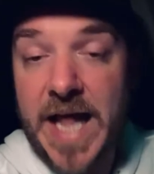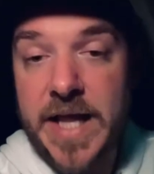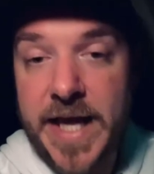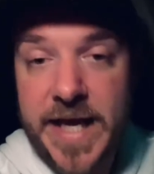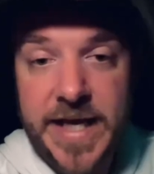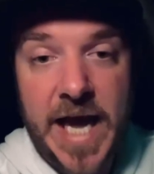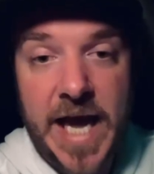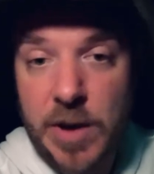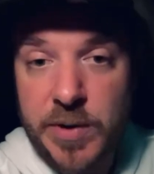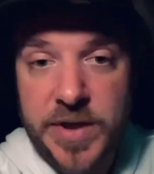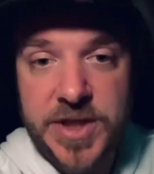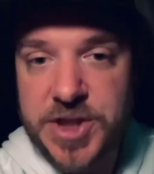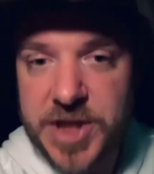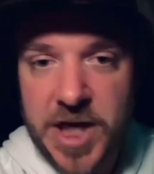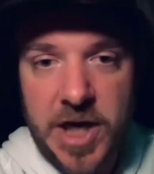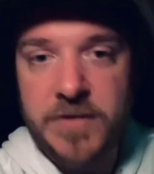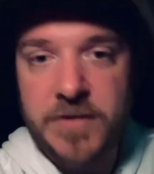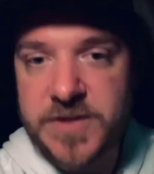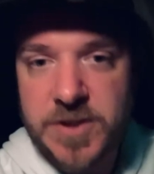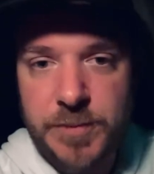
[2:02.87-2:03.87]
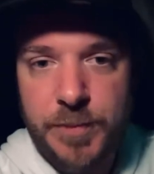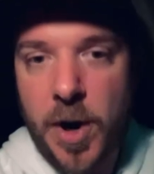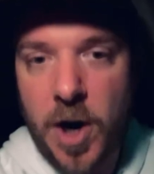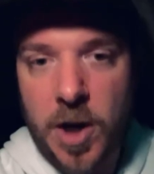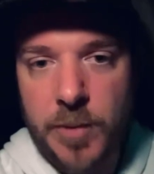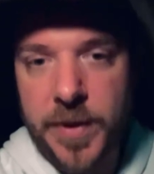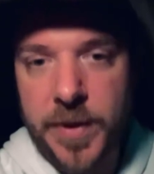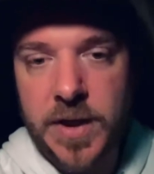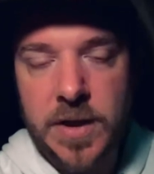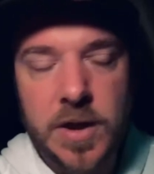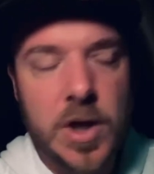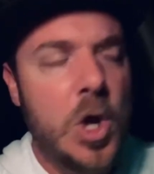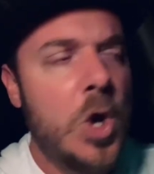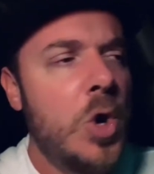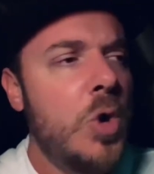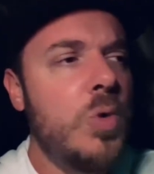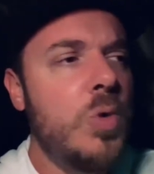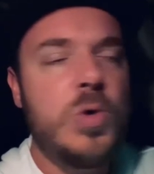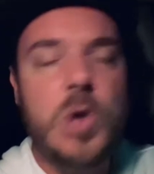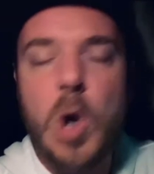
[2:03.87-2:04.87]
County Sheriff's Department
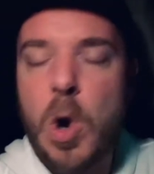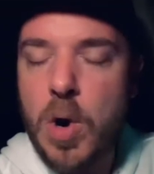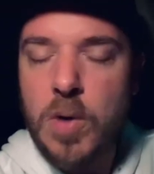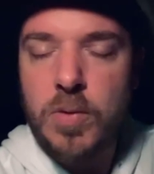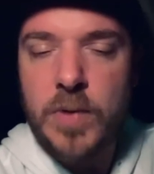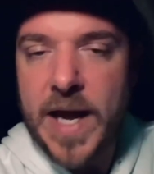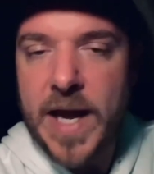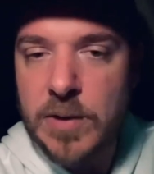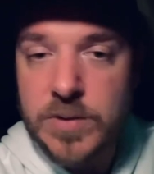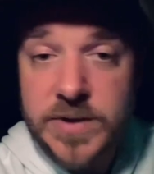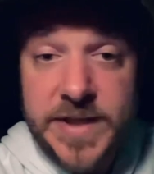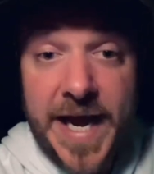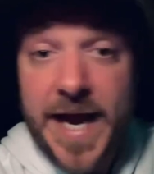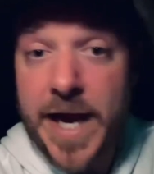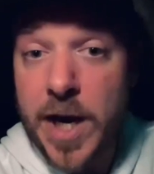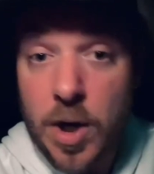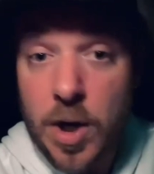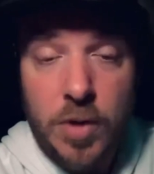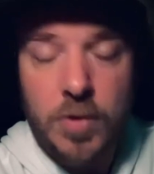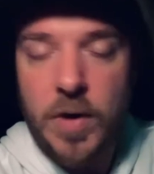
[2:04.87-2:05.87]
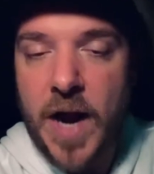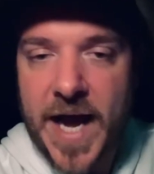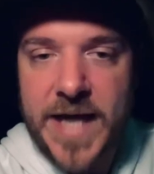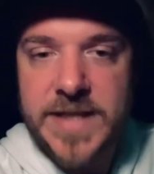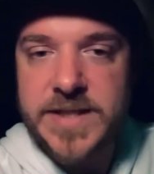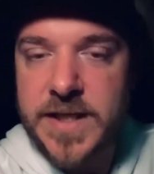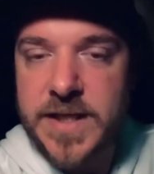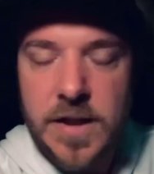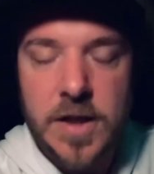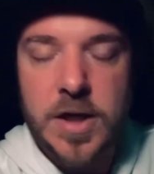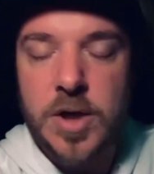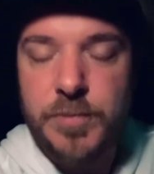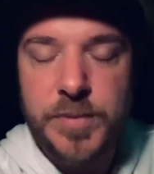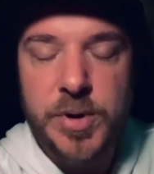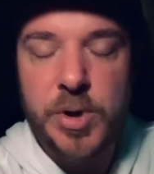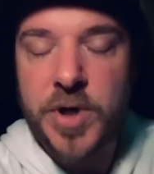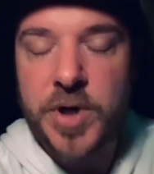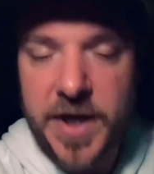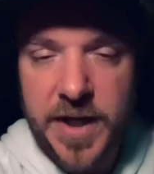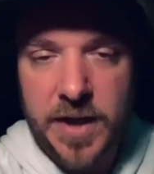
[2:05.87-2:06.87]
who go around terrorizing the
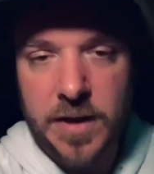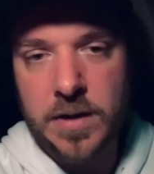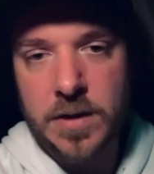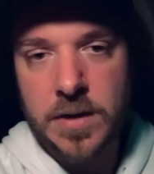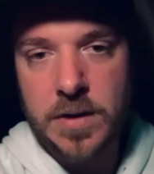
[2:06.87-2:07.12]
community.